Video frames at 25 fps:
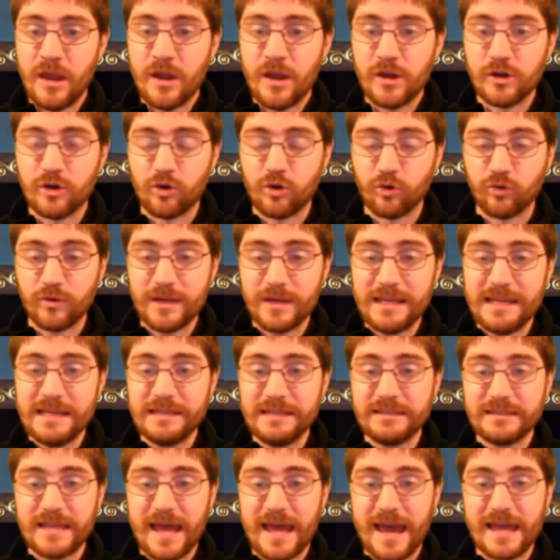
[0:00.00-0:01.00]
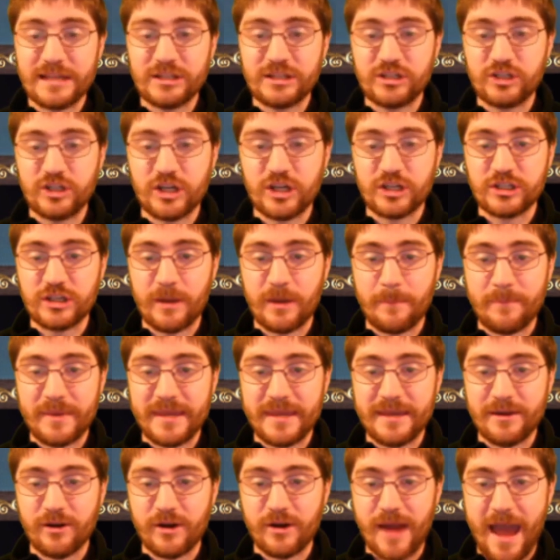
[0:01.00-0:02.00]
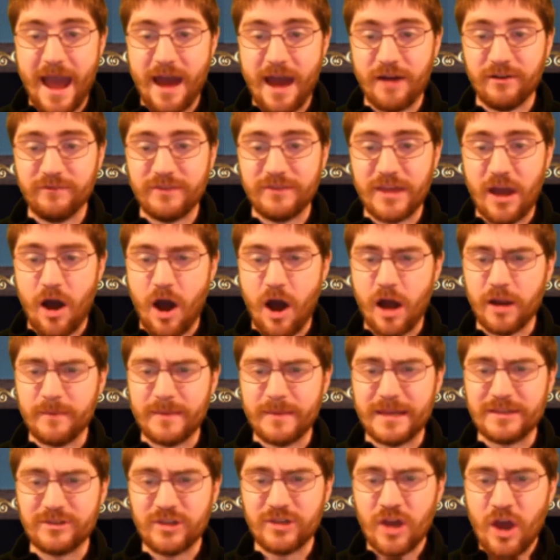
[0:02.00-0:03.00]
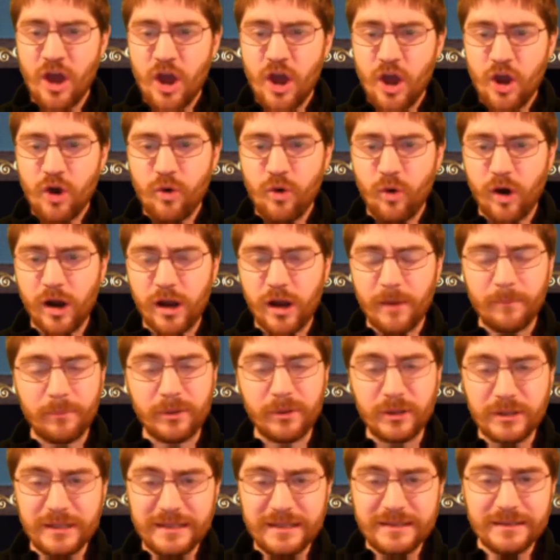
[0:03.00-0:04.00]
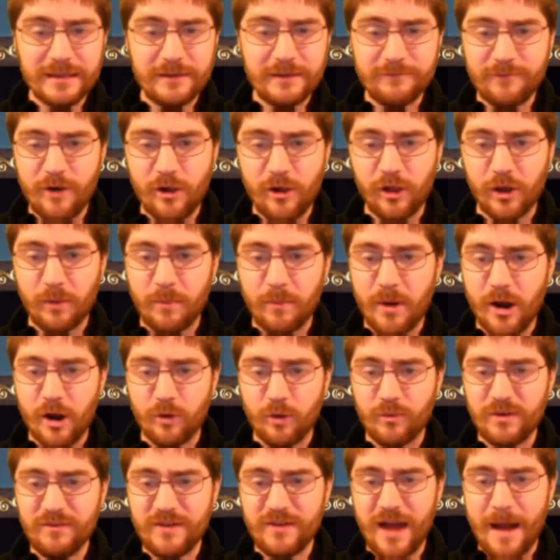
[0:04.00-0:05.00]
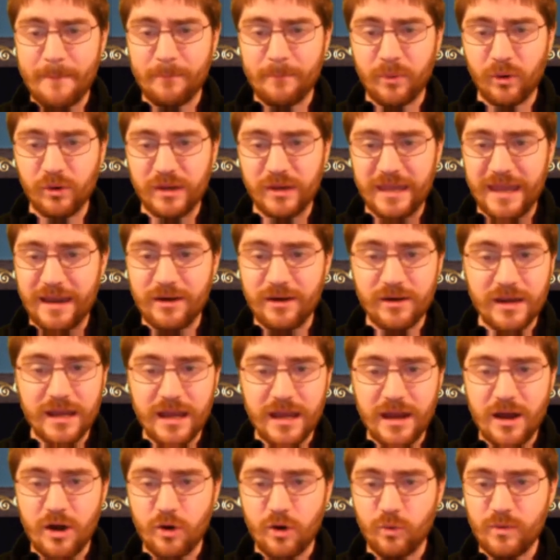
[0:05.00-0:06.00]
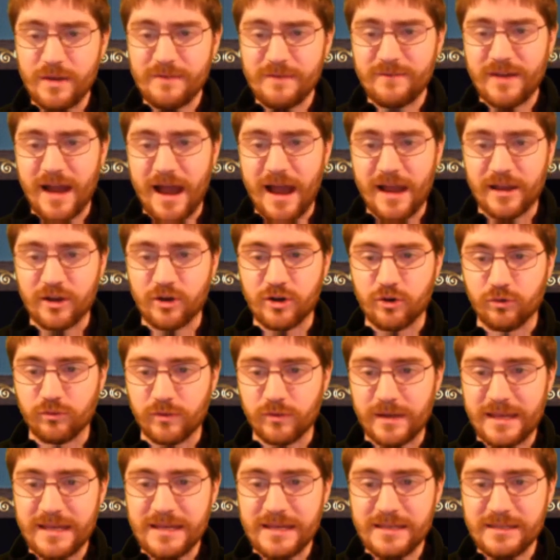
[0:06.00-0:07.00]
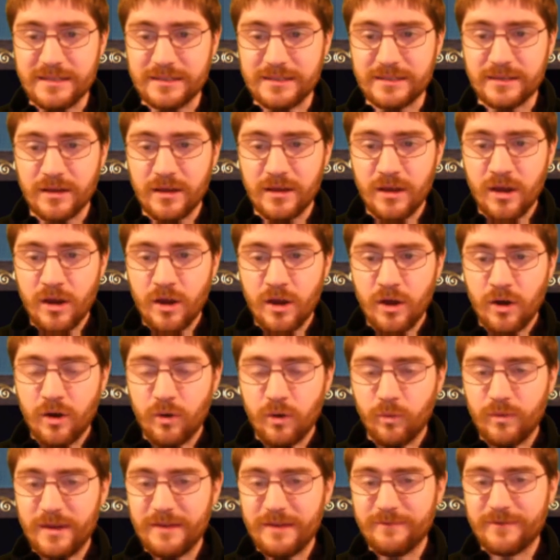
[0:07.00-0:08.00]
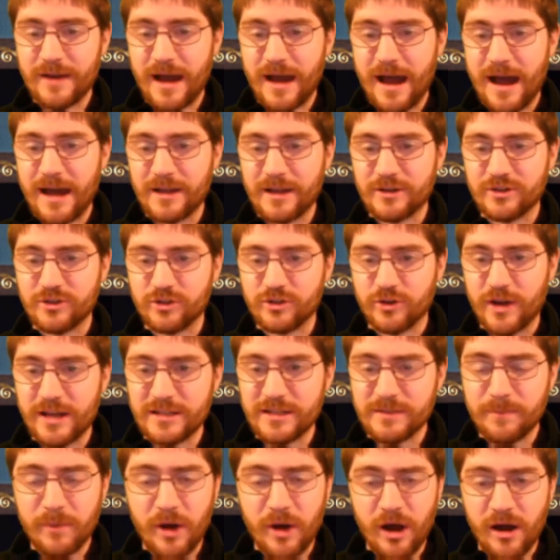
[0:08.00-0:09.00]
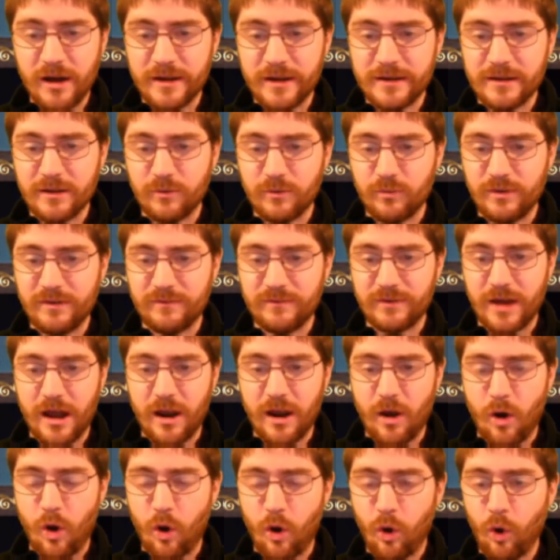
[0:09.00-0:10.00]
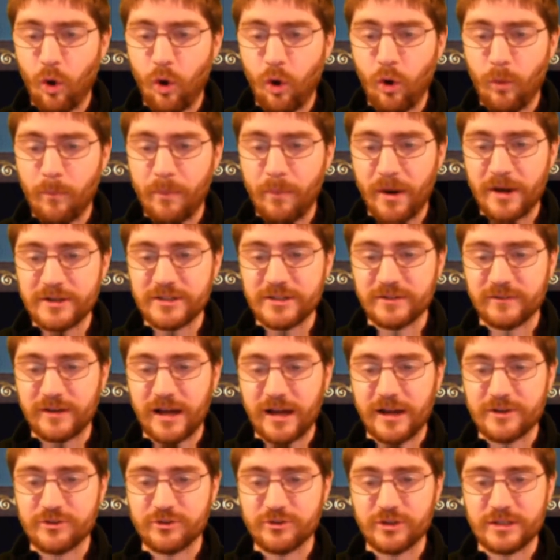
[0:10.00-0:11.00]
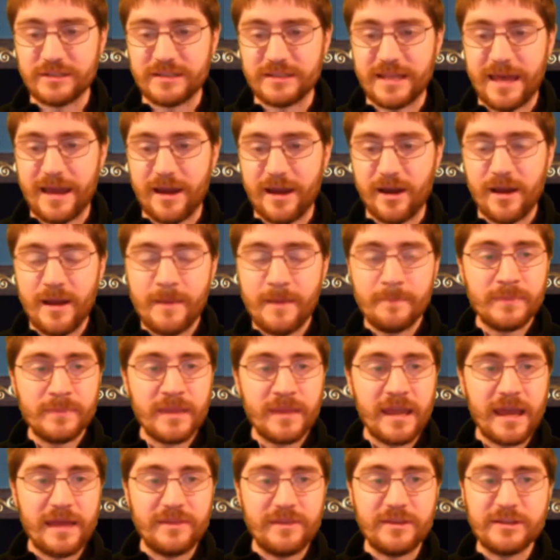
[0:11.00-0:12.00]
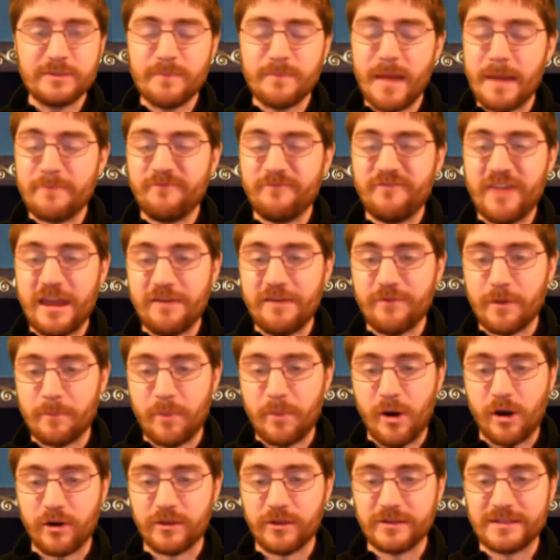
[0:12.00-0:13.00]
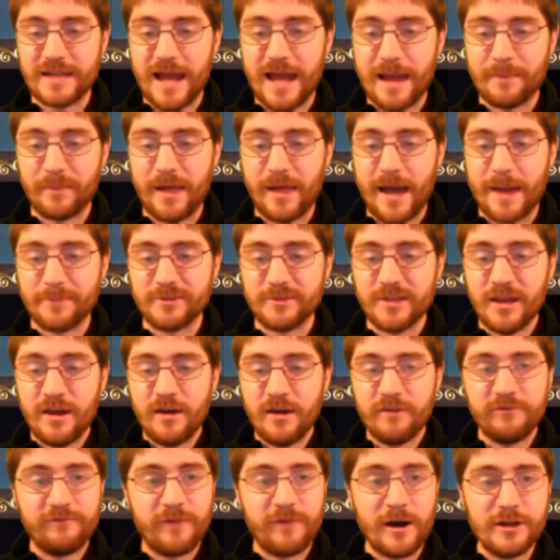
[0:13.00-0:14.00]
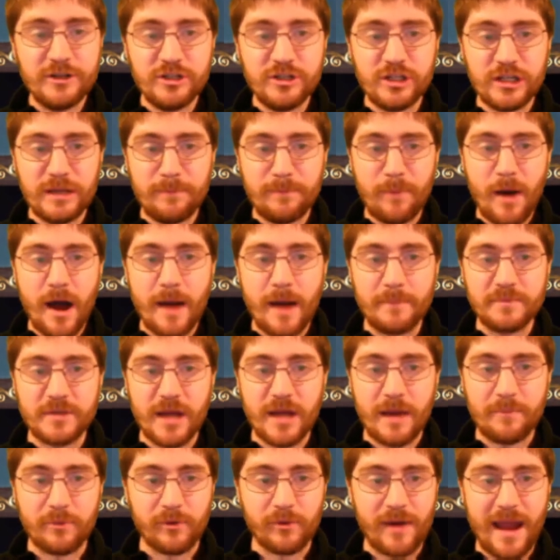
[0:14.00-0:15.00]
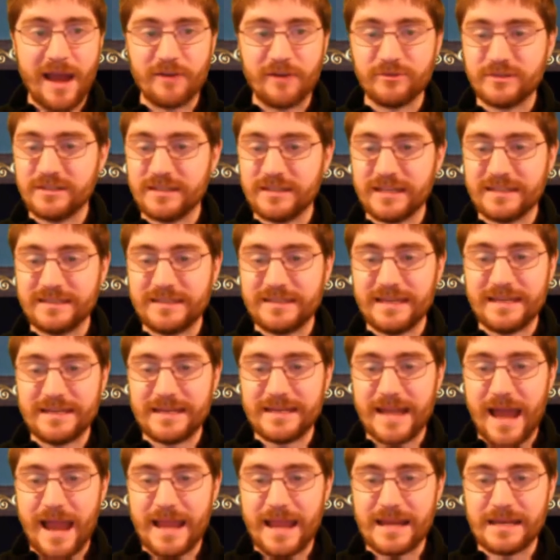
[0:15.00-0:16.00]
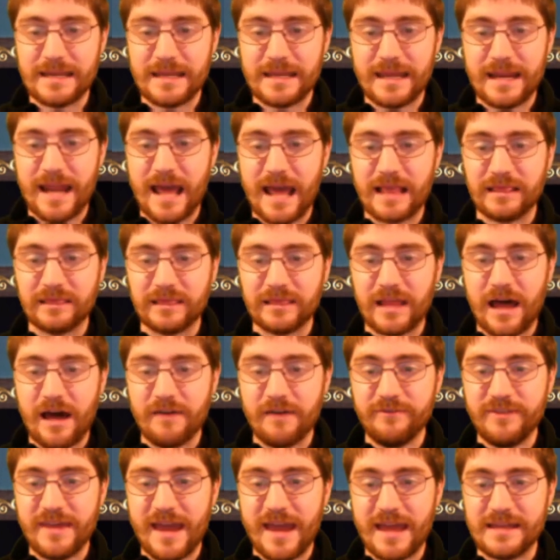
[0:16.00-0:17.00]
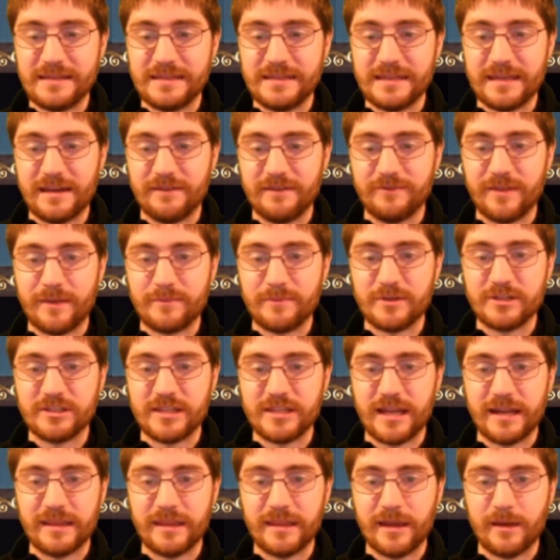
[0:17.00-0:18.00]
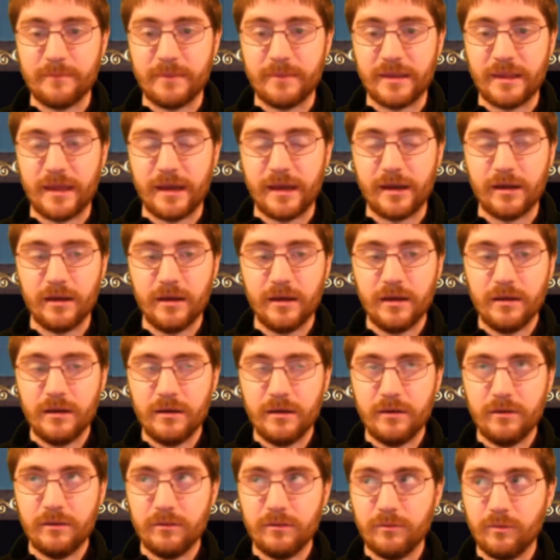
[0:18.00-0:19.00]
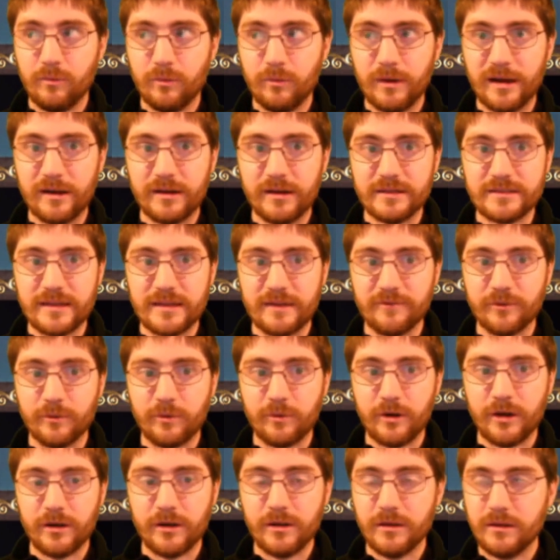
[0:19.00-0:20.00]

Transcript: Greece has just appeared out of the Ottomans, who are completely falling apart. We've got Bulgaria, we've got Greece, we've got Trebizond, we've got a whole bunch of countries there. And this is my favorite part of the time lapse. Fungi popped up around 1690, and I love the idea of them just sitting there and being like, where is everyone?